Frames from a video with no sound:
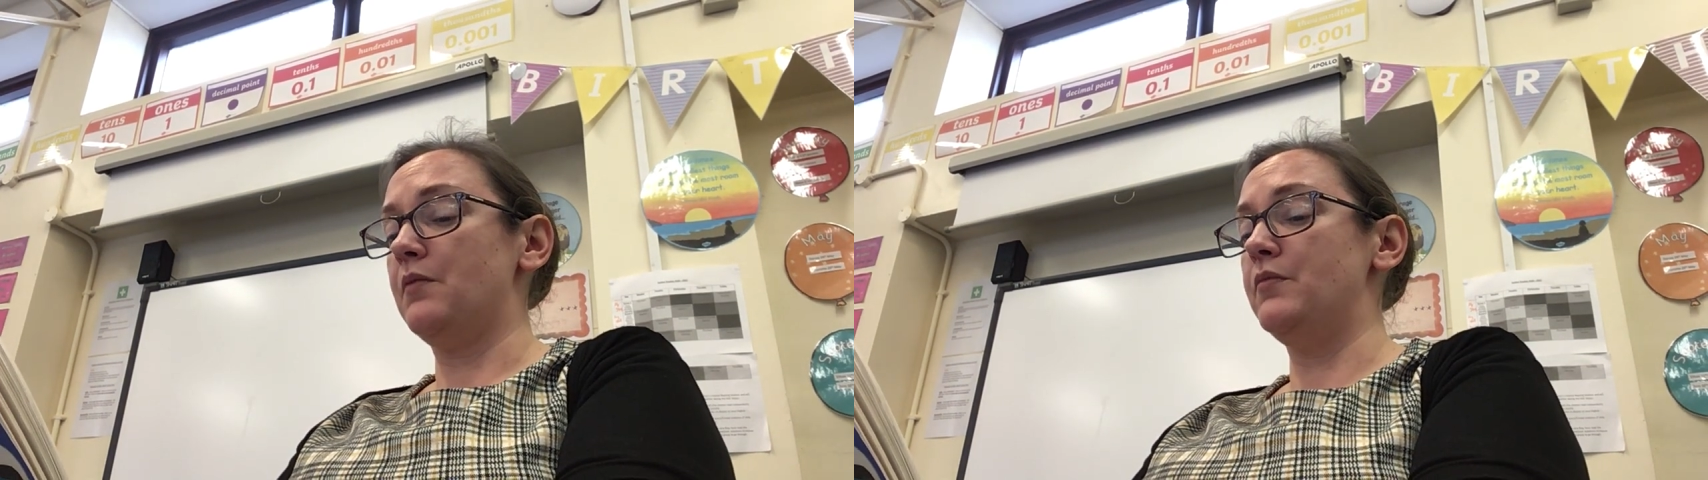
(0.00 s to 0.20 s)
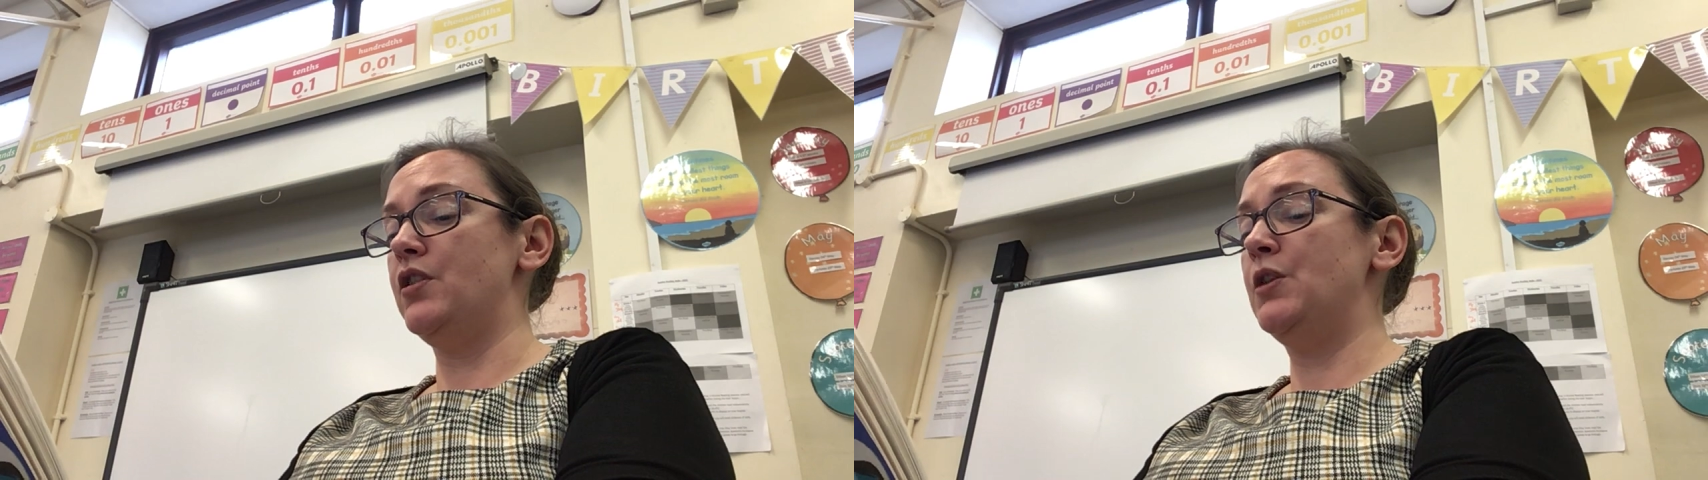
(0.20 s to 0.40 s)

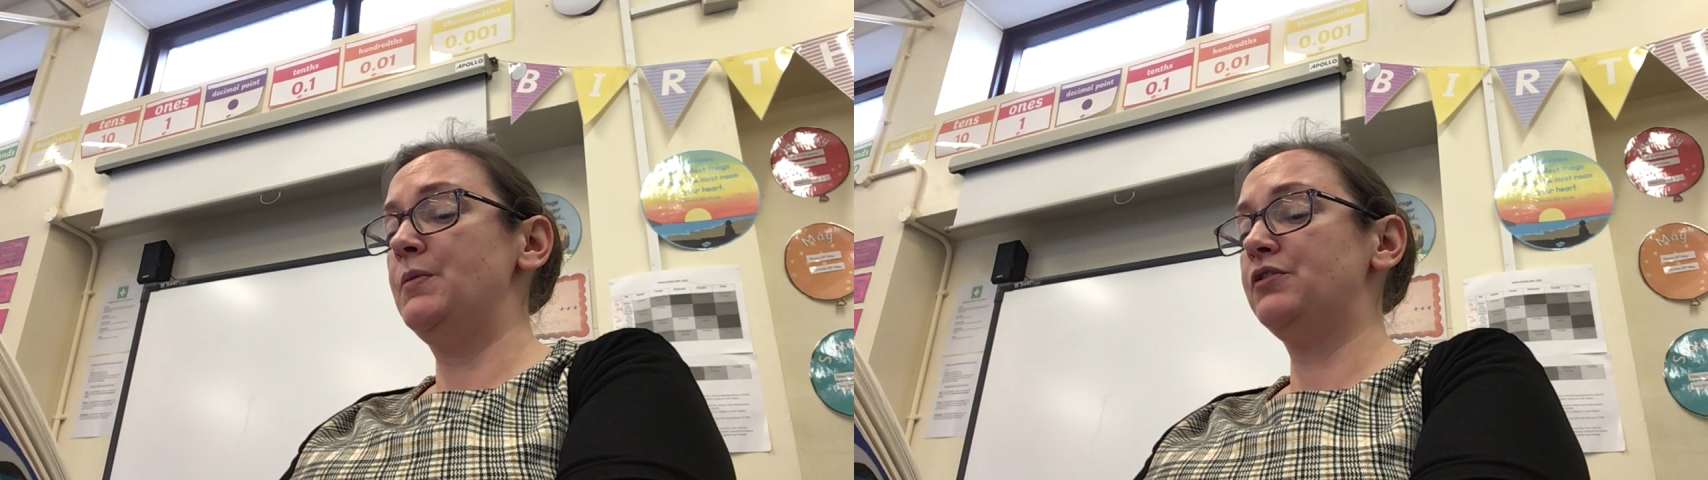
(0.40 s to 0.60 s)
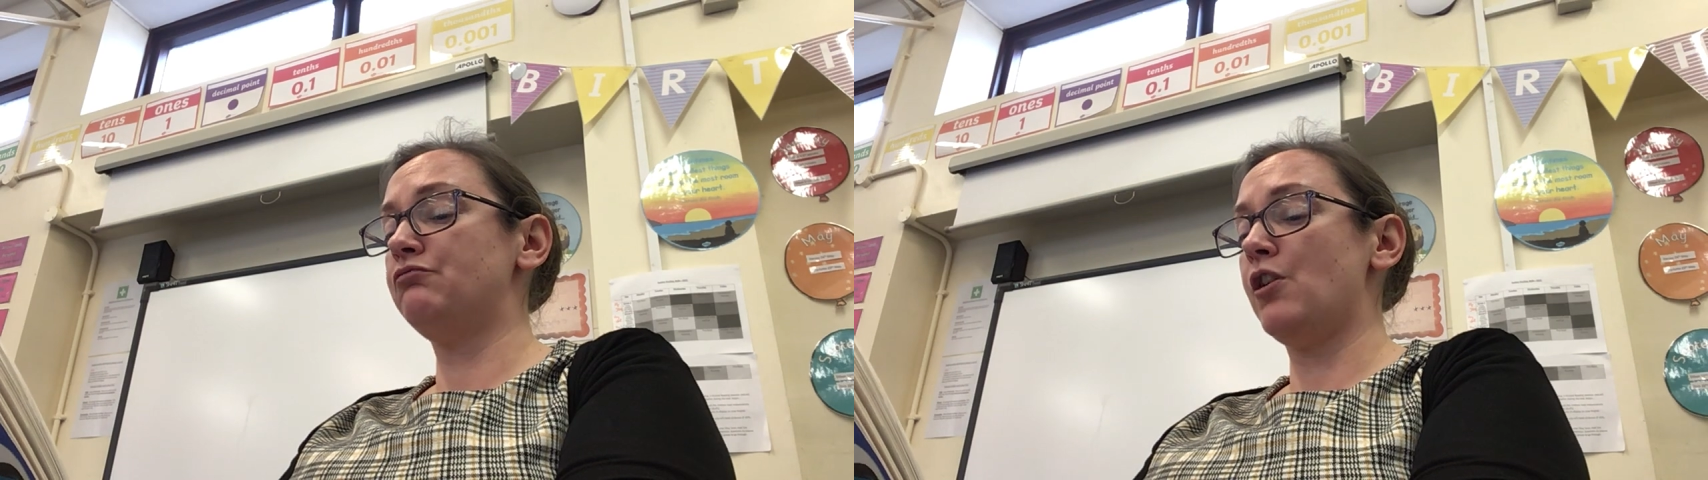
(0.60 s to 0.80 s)

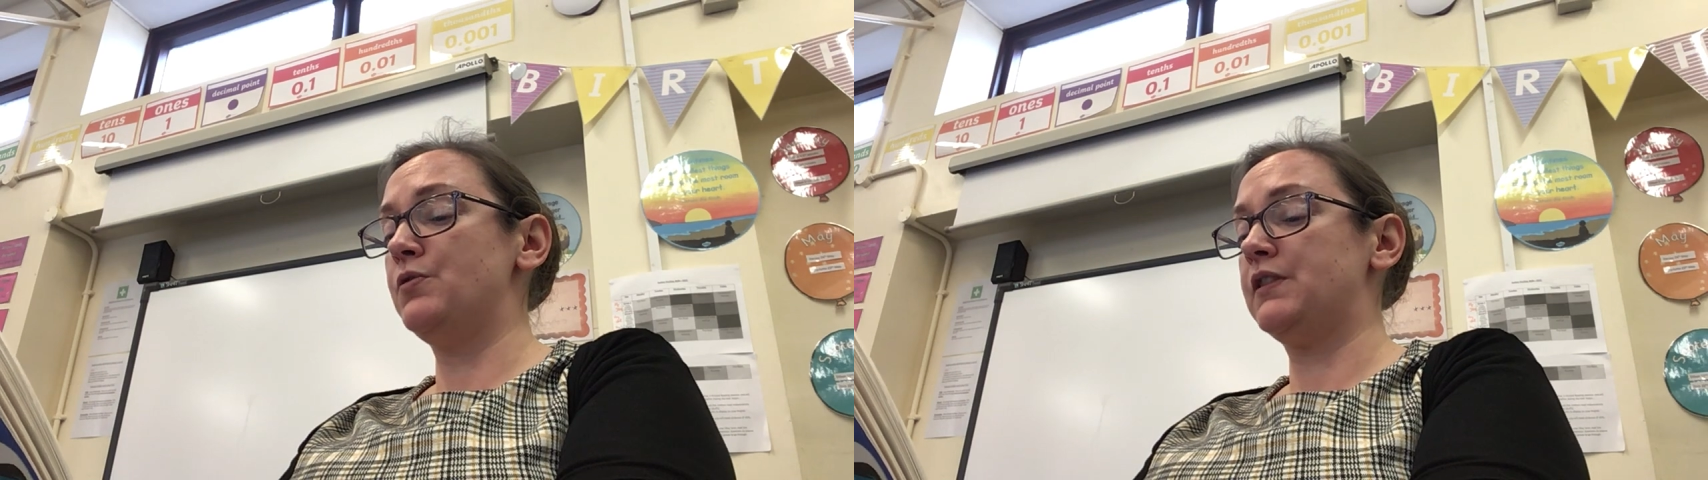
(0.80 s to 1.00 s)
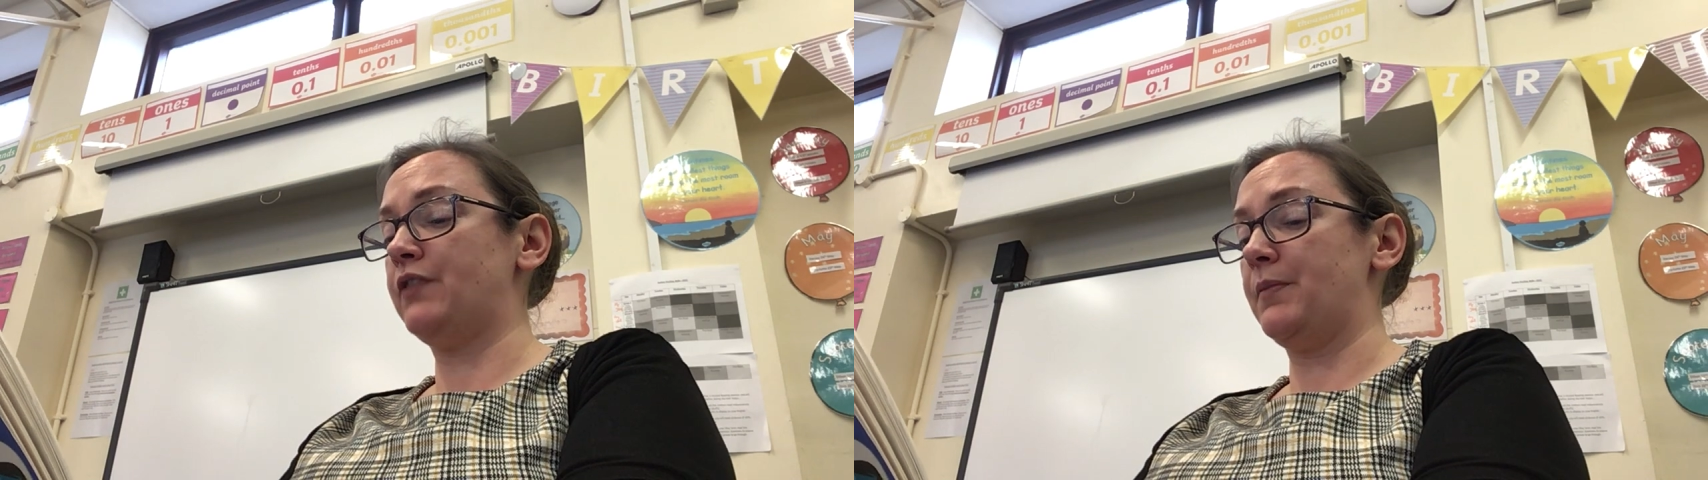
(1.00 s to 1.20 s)
Murmurs
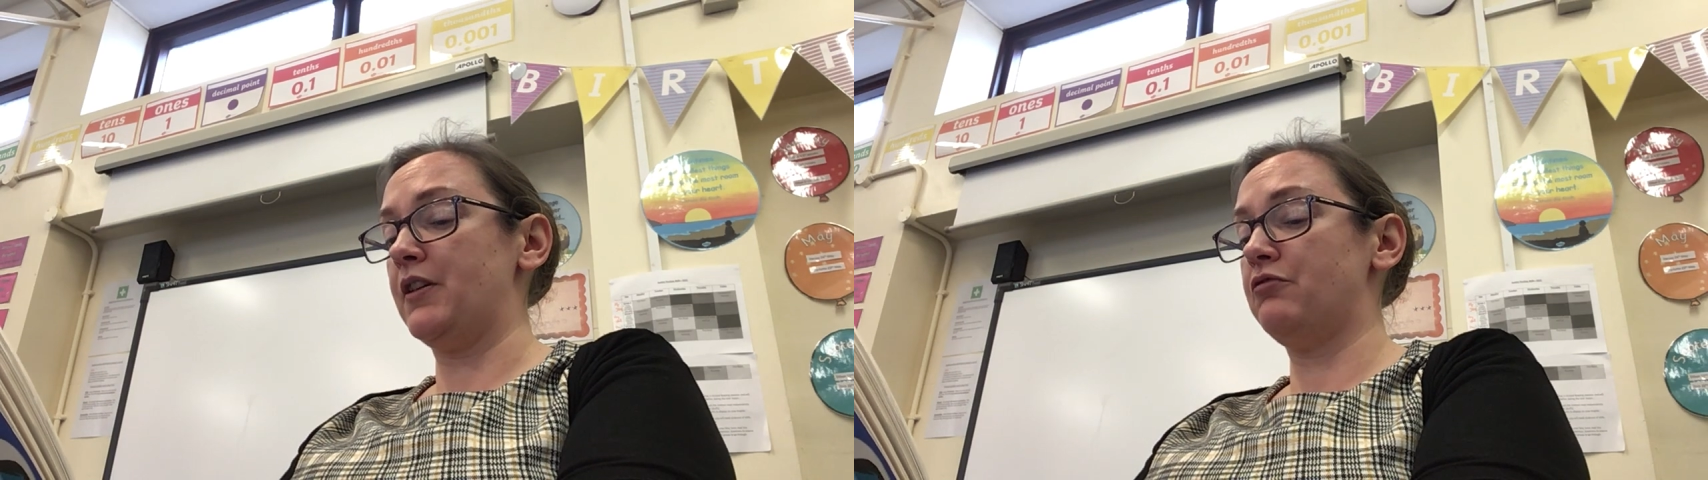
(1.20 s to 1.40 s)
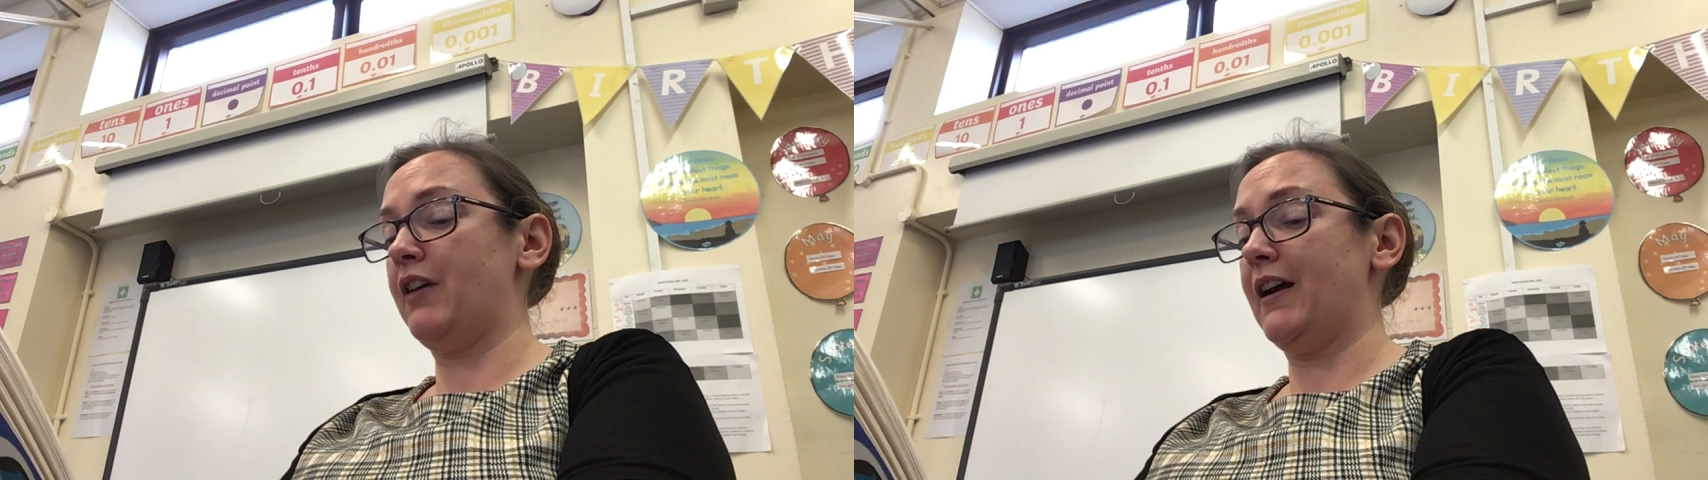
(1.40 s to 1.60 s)
rose from the
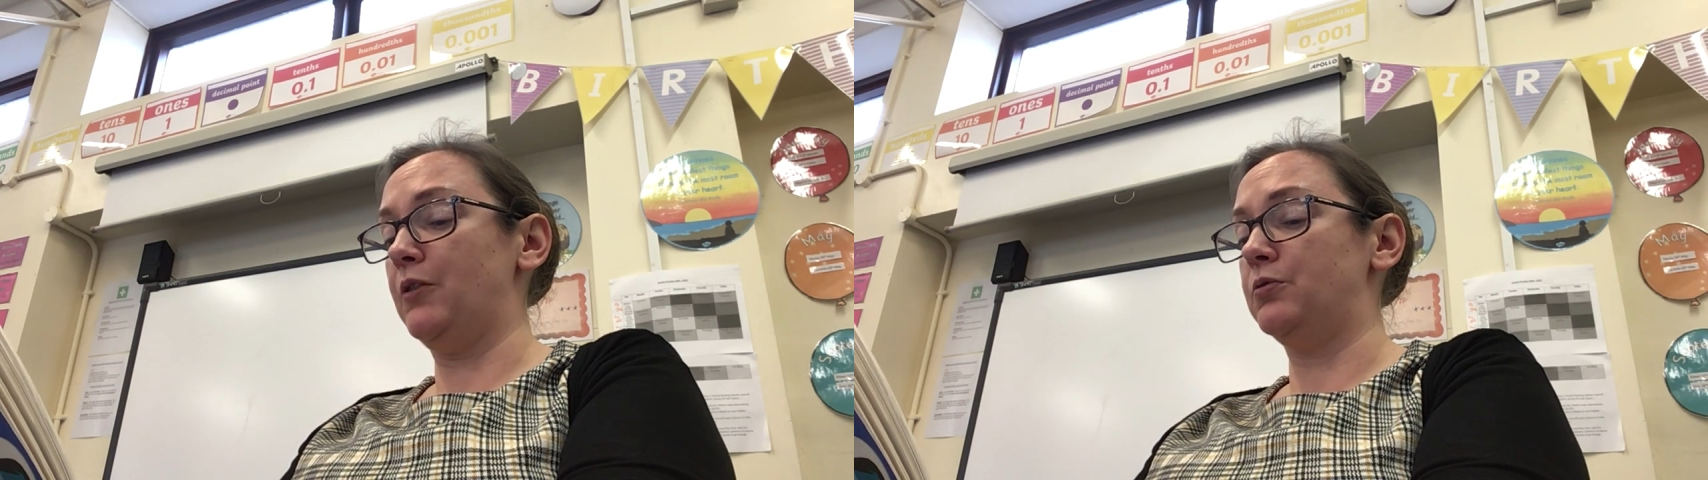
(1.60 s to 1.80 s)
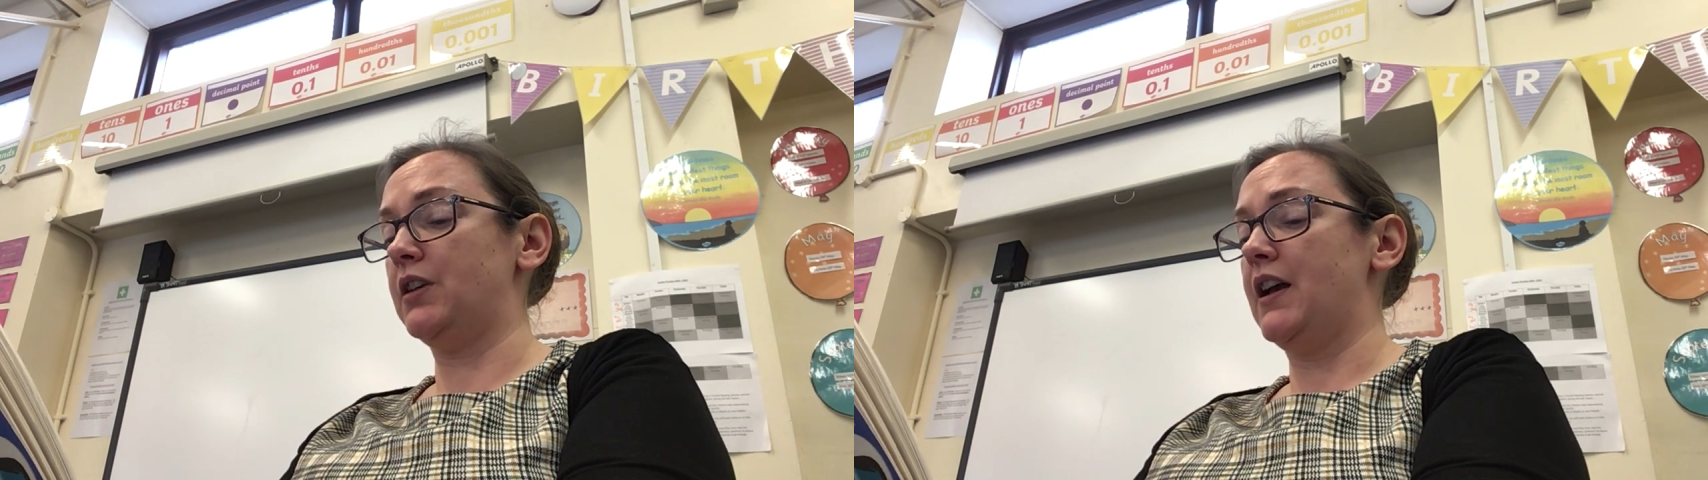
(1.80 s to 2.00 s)

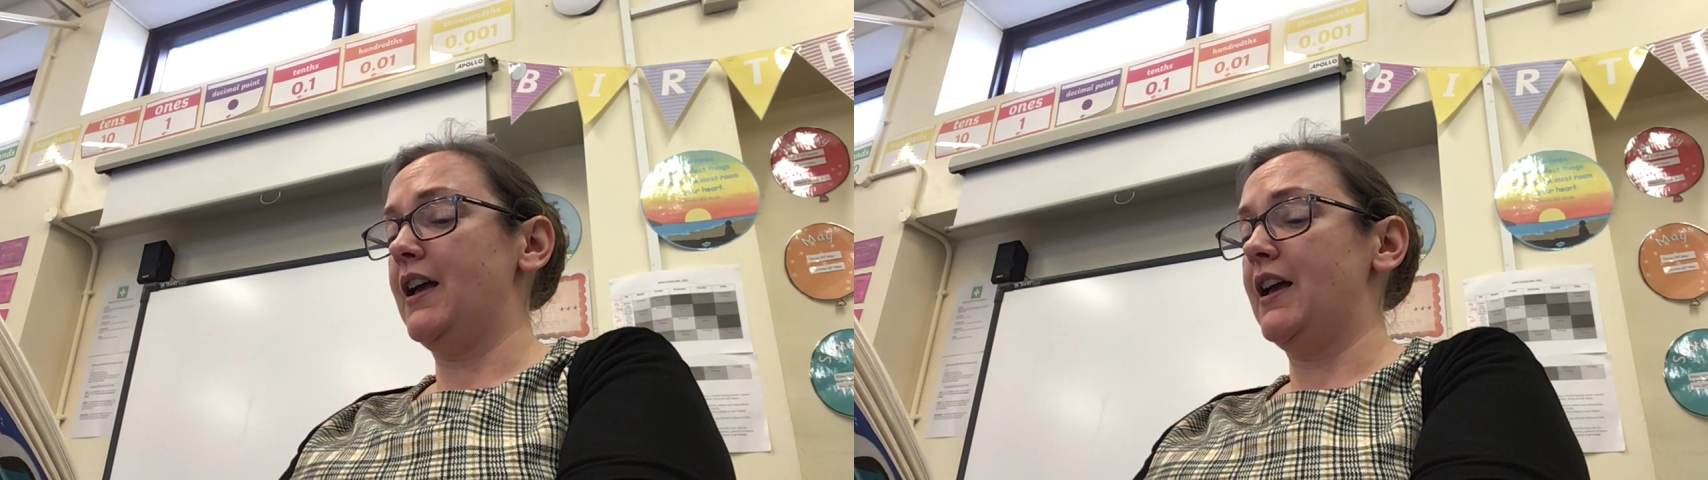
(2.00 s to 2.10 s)
crowd.